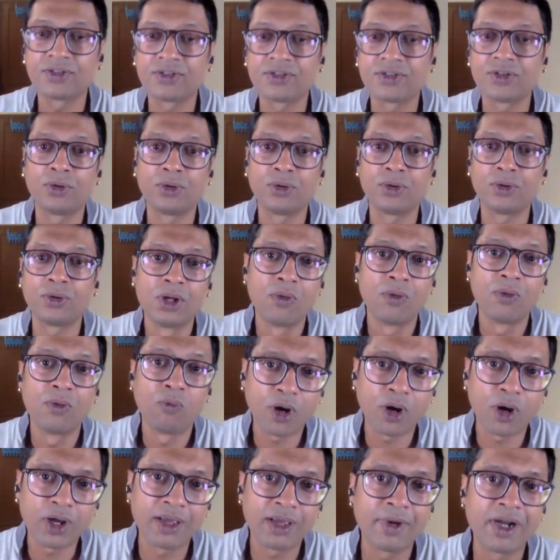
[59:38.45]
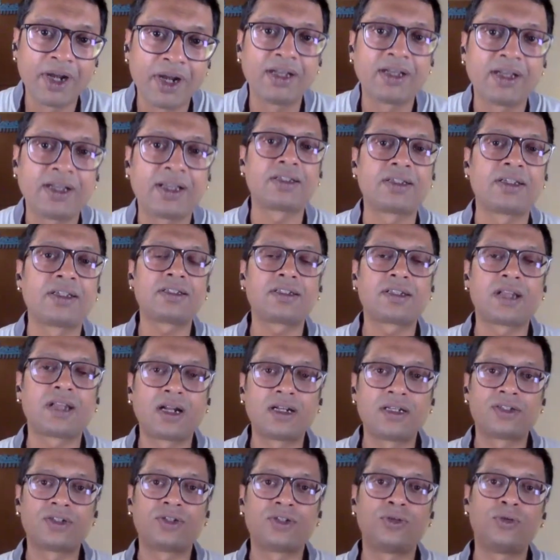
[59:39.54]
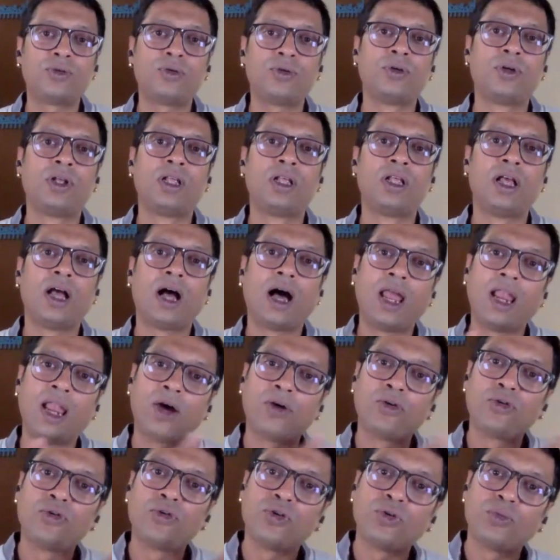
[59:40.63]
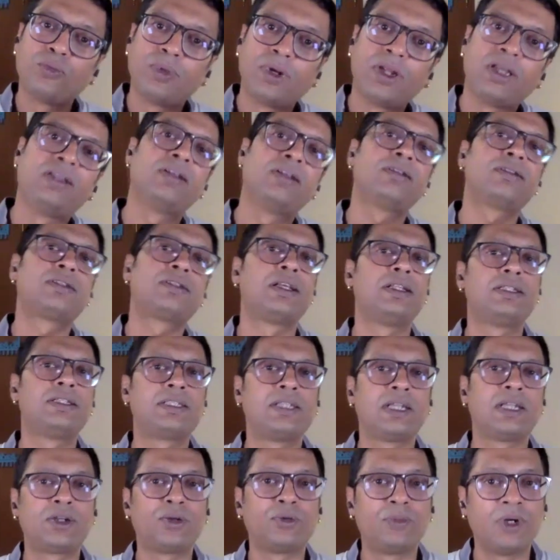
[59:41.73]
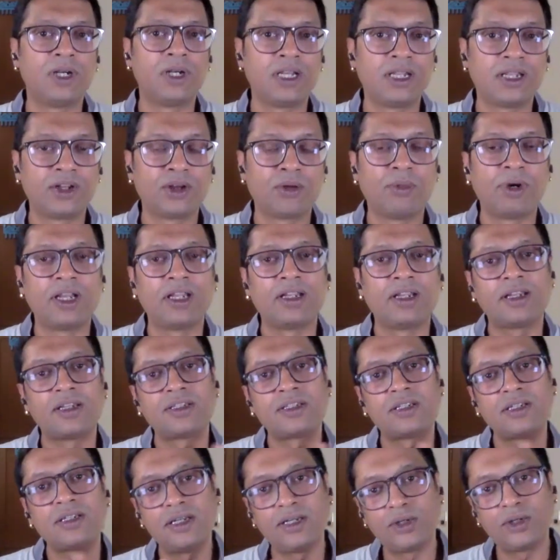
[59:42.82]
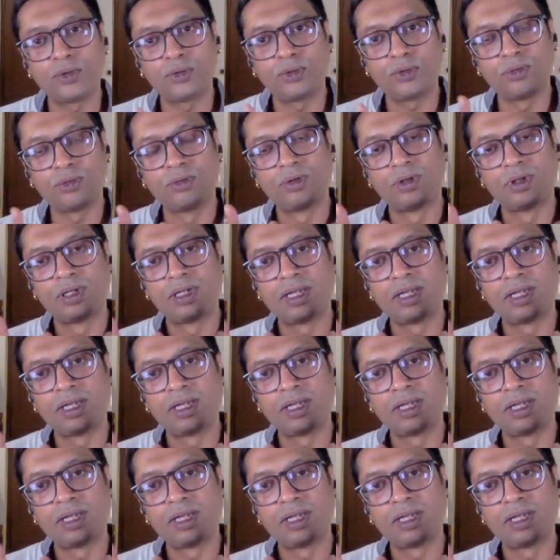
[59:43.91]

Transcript: So walking meditation starts to allow you to bring the skills that you build in your meditation into